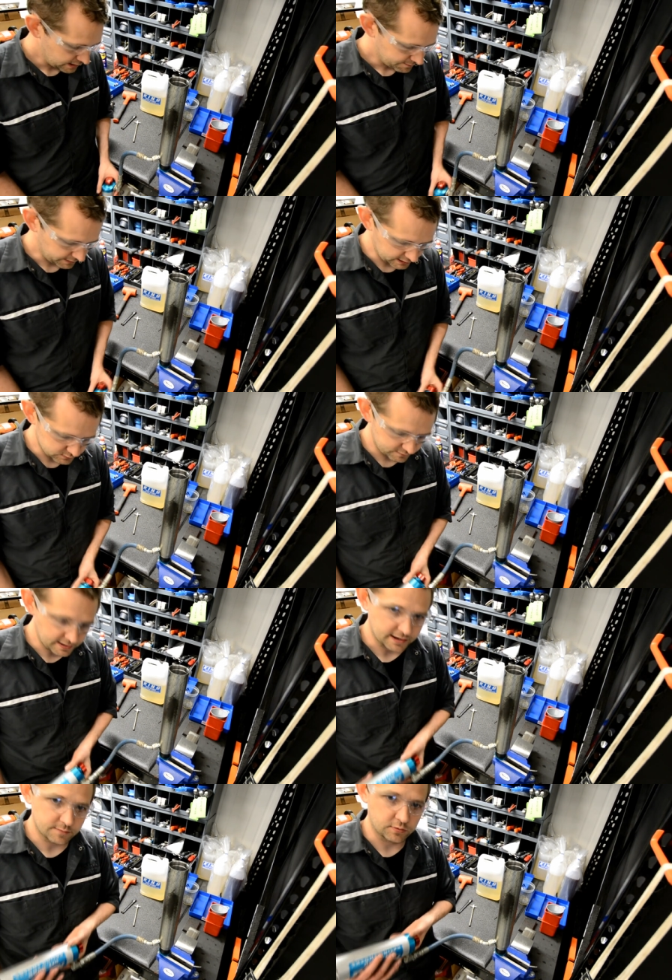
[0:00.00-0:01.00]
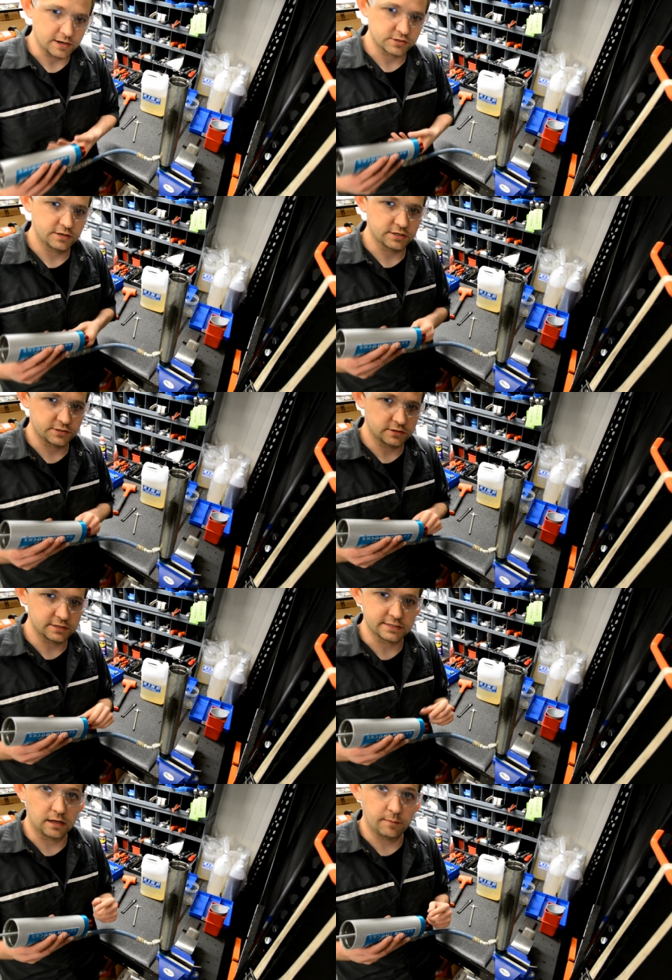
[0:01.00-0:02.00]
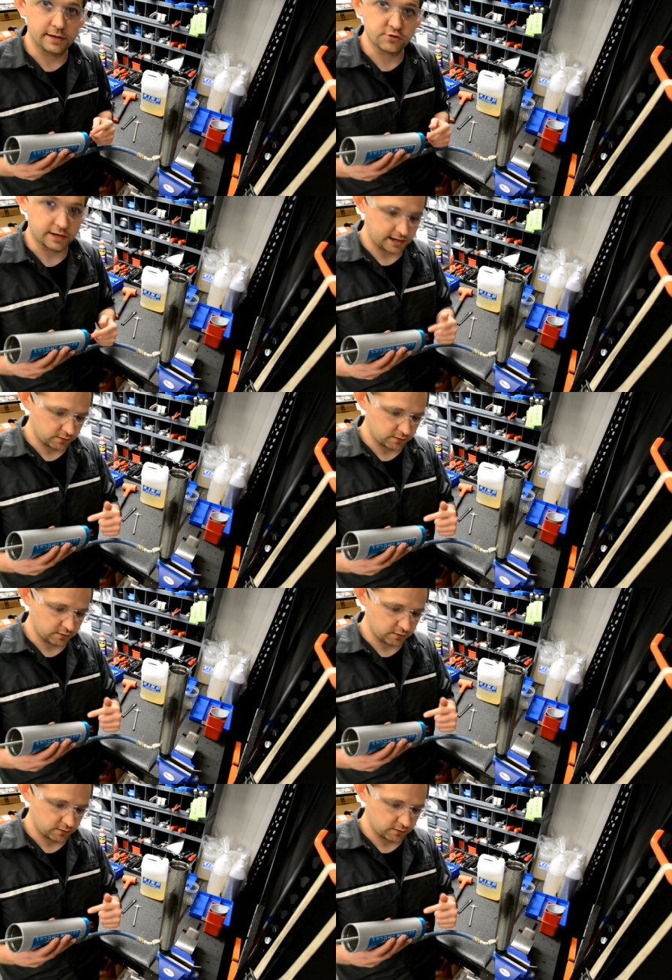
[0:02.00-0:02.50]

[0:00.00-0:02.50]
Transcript: Because we've got compression adjusters, it's a little bit trickier.